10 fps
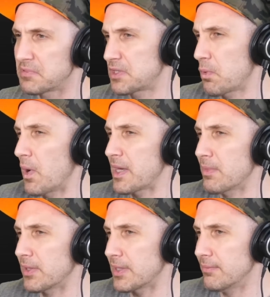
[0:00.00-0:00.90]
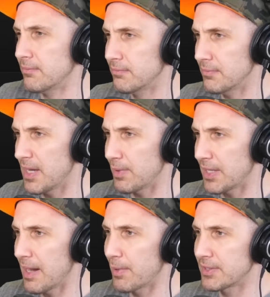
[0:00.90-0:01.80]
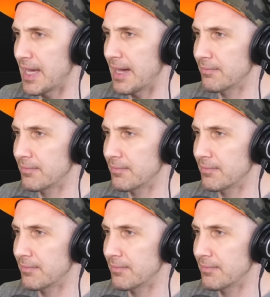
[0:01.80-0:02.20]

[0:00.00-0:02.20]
20 million, maybe. How about that?